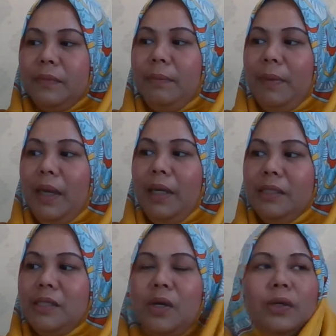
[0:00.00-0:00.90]

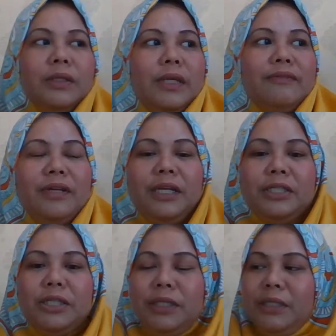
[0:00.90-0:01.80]
Based on
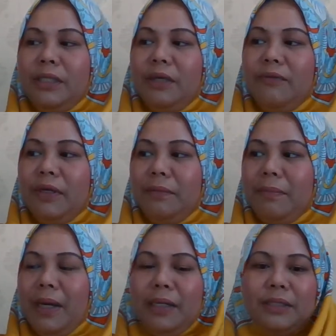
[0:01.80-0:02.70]
definition given
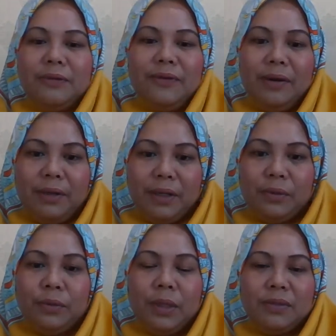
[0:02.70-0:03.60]
by Jafari
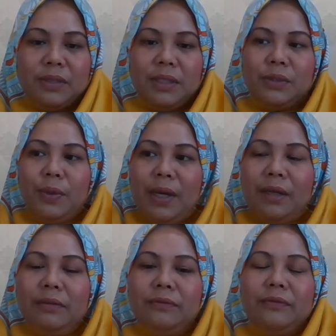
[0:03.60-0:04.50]

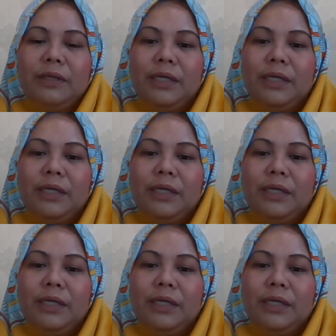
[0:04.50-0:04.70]
2012,